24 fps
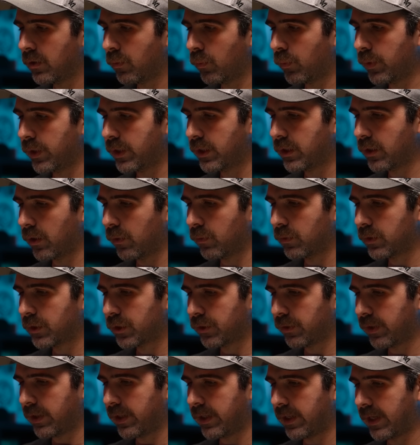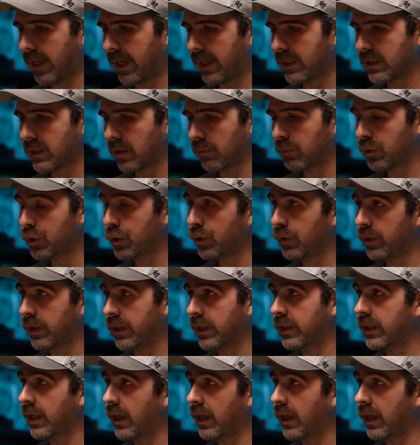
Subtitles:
we don't treat it as I'm shooting at